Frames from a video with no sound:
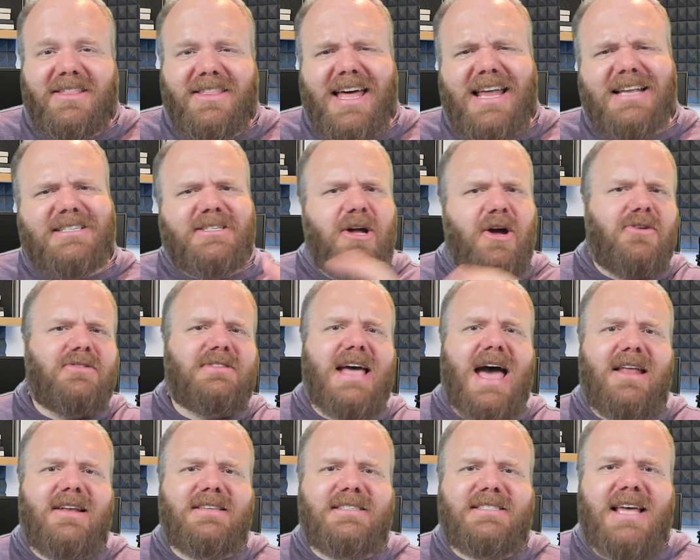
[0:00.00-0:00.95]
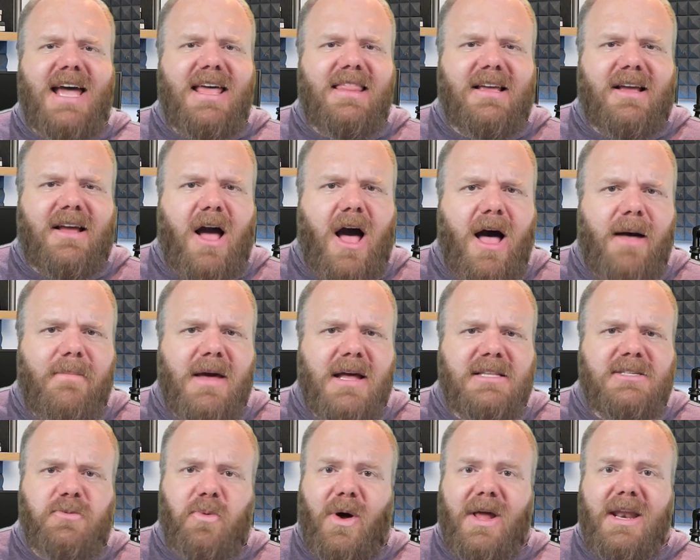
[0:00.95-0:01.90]
Let us know down inside the
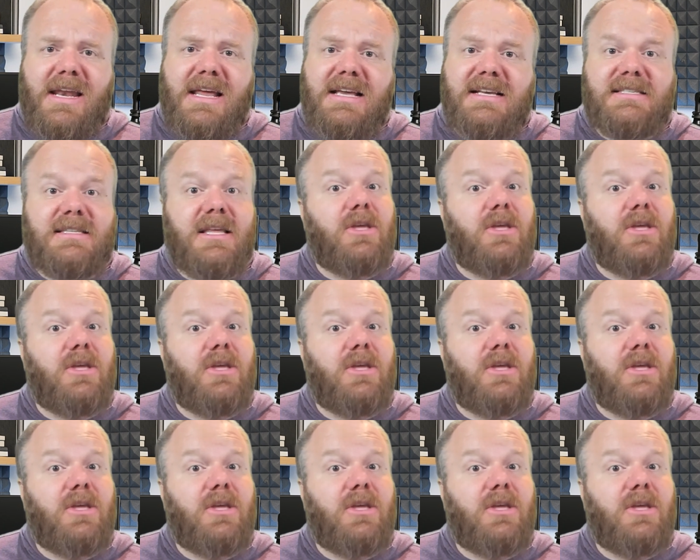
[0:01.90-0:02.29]
comments what it is